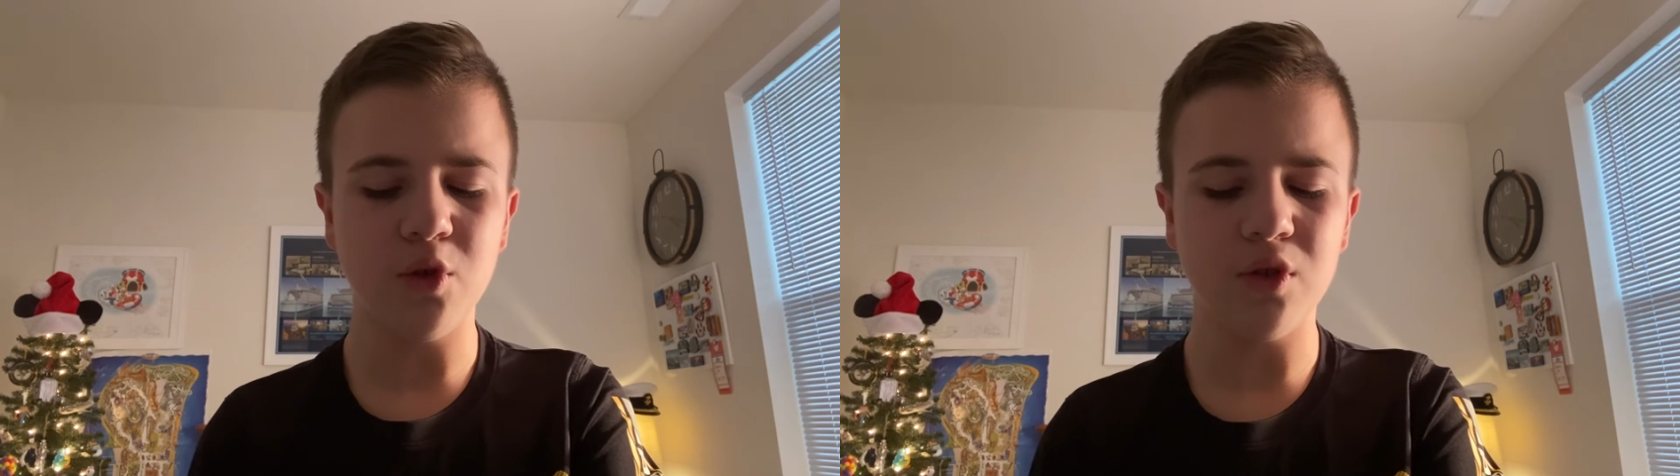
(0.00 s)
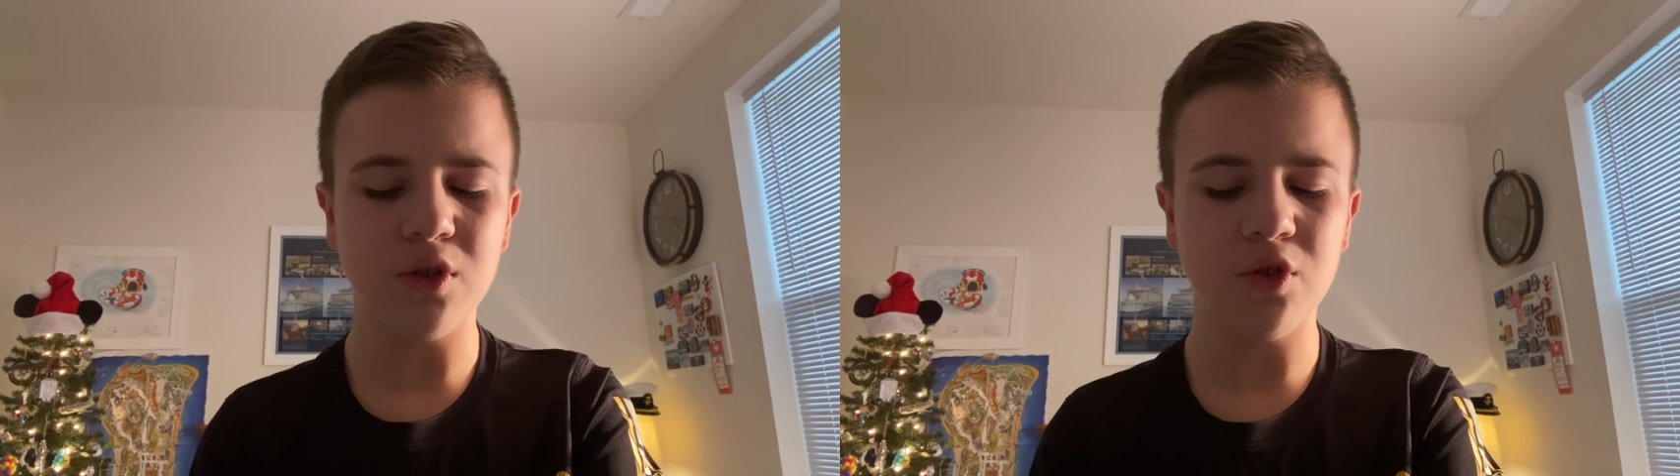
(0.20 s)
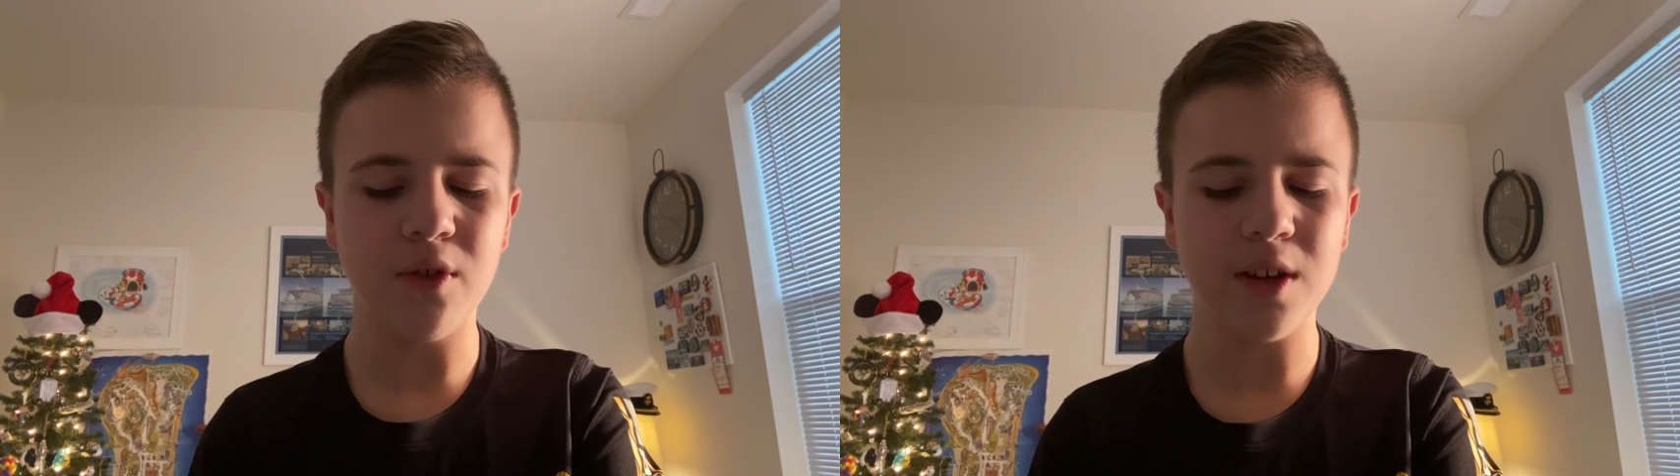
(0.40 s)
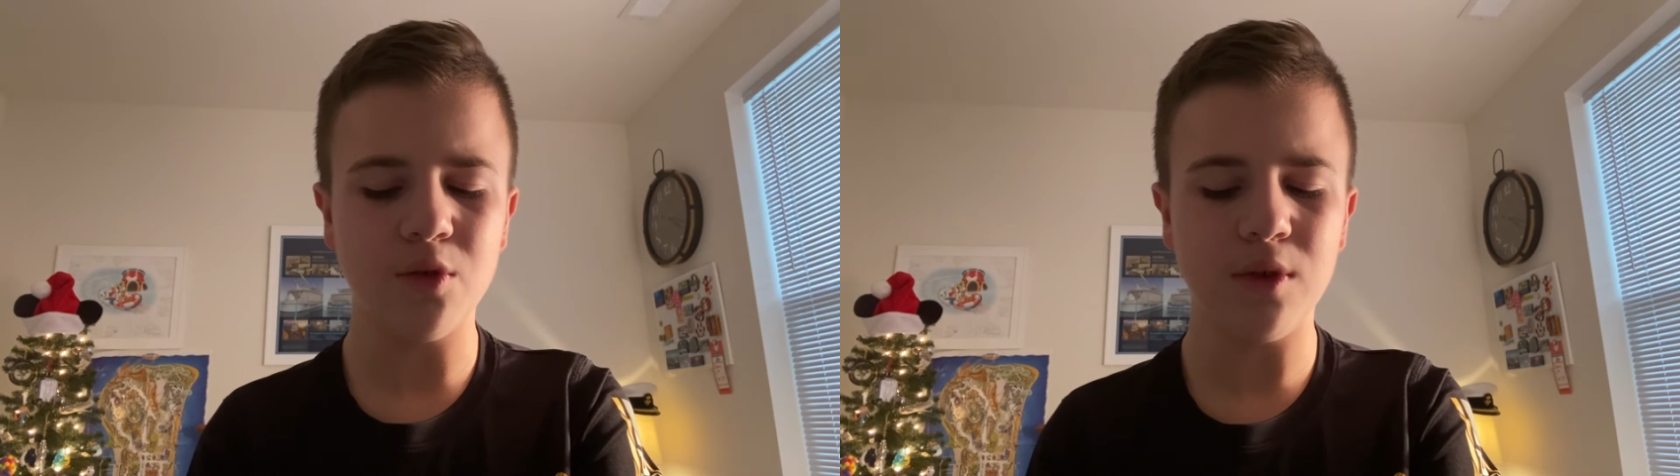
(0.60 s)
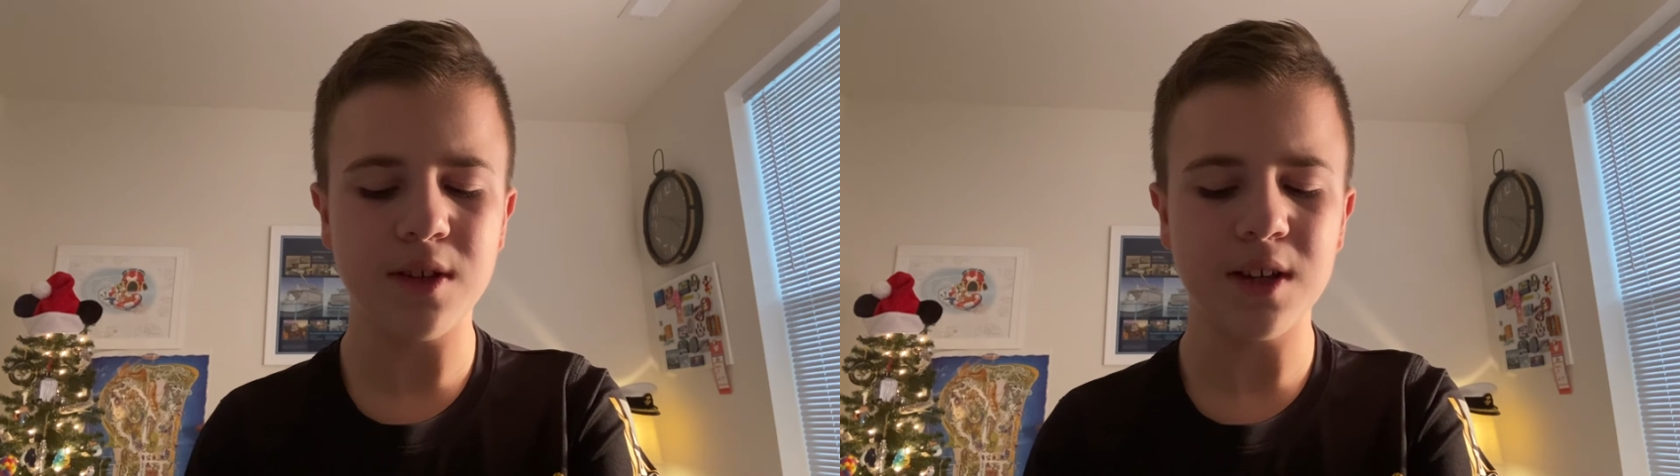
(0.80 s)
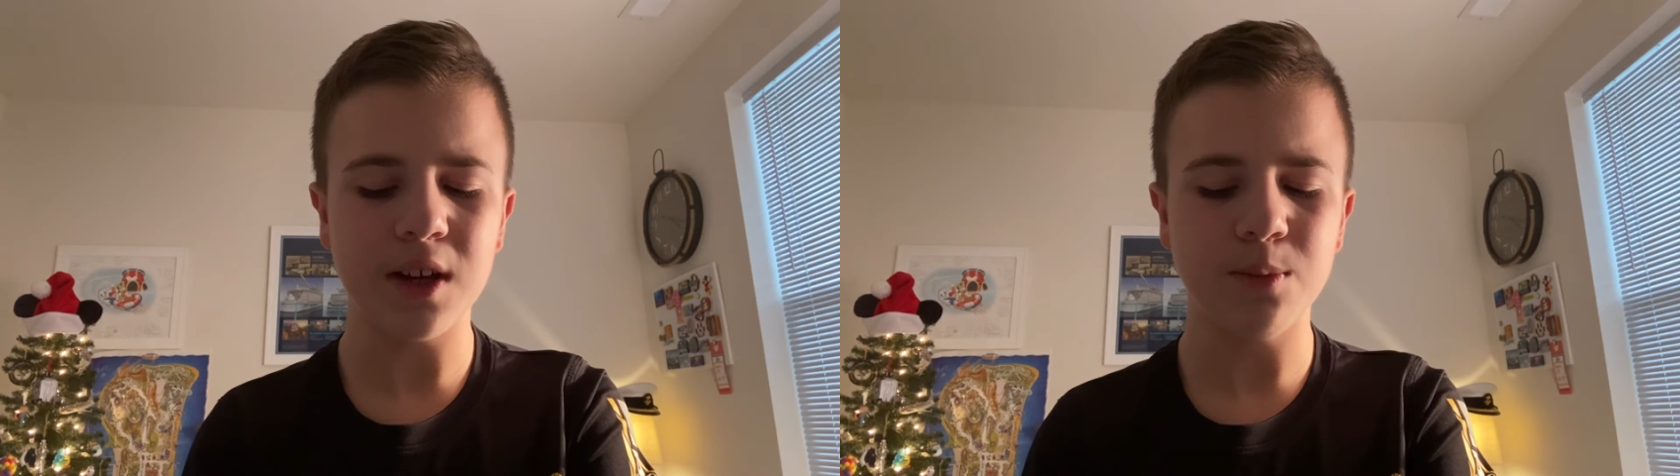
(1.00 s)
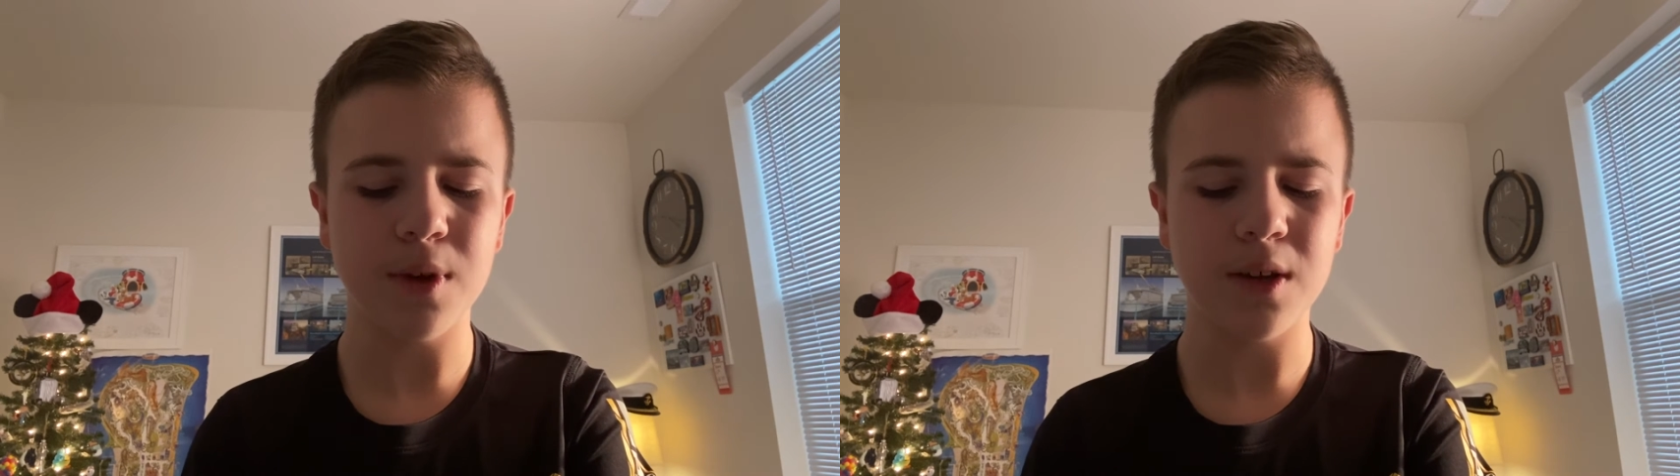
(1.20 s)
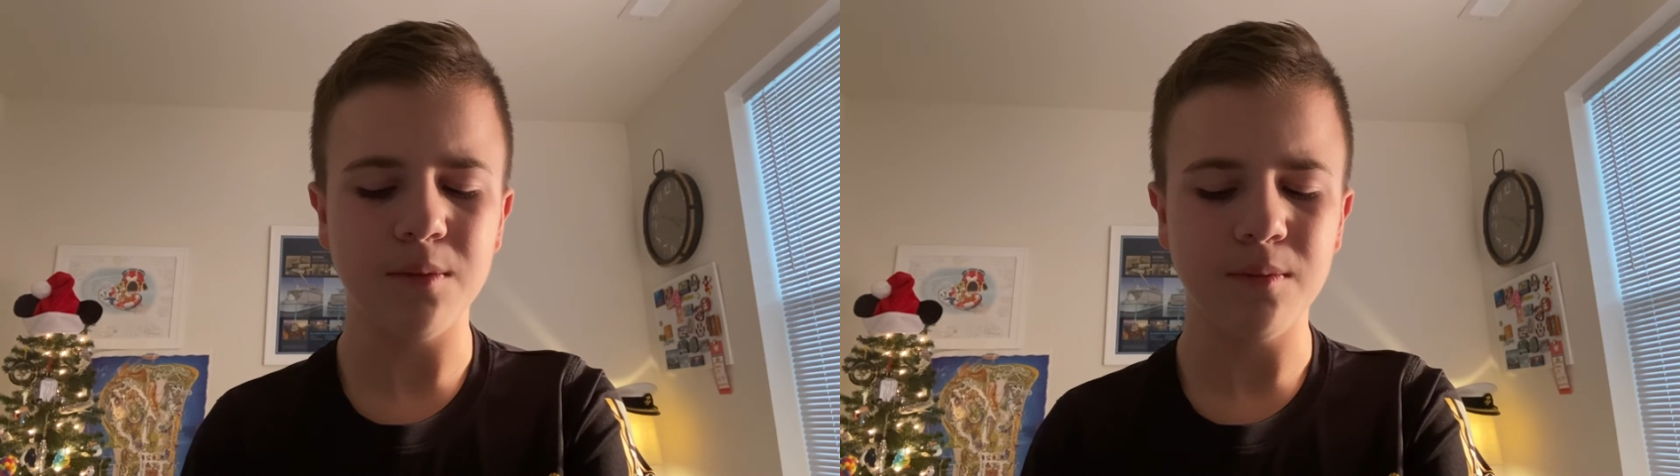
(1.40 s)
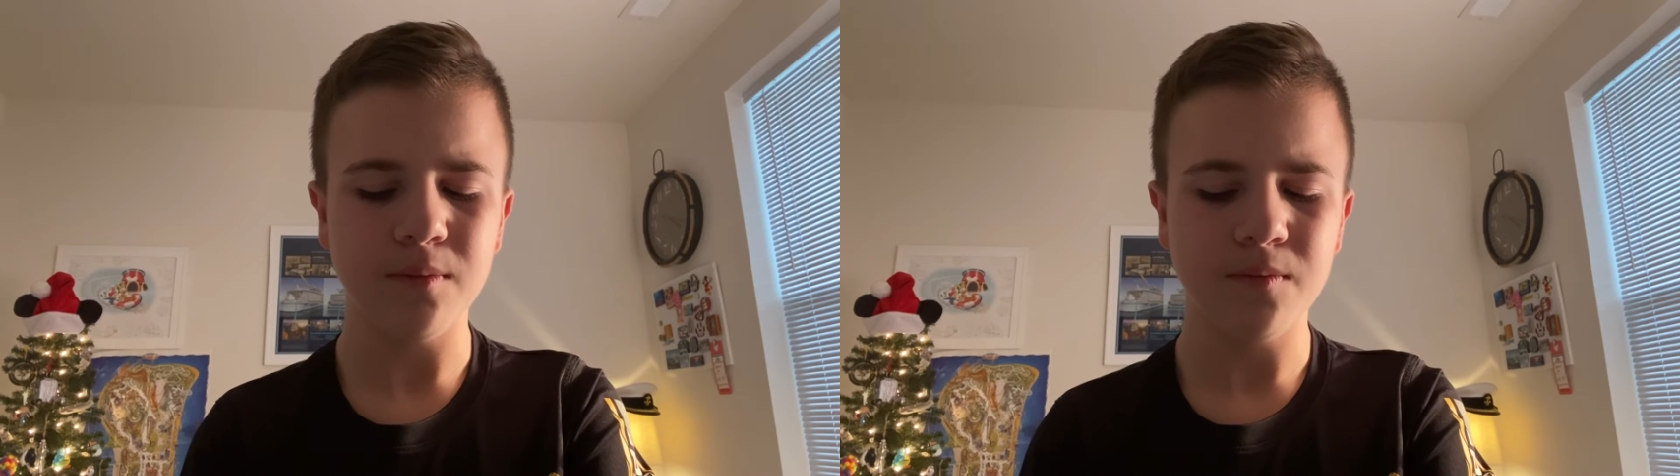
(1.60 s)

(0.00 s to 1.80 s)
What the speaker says: to a queen-size bed.